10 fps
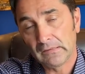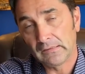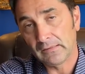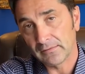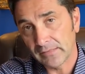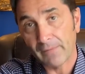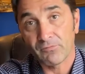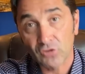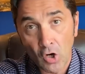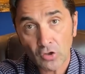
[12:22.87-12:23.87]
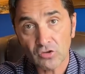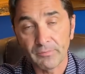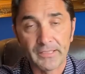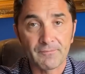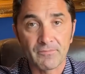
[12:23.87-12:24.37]
Uh, yeah, talk
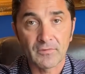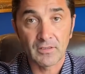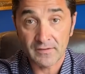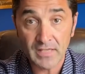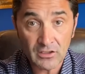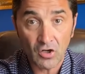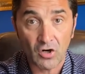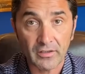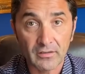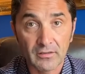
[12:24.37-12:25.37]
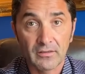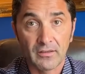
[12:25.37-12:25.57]
to me as I talk.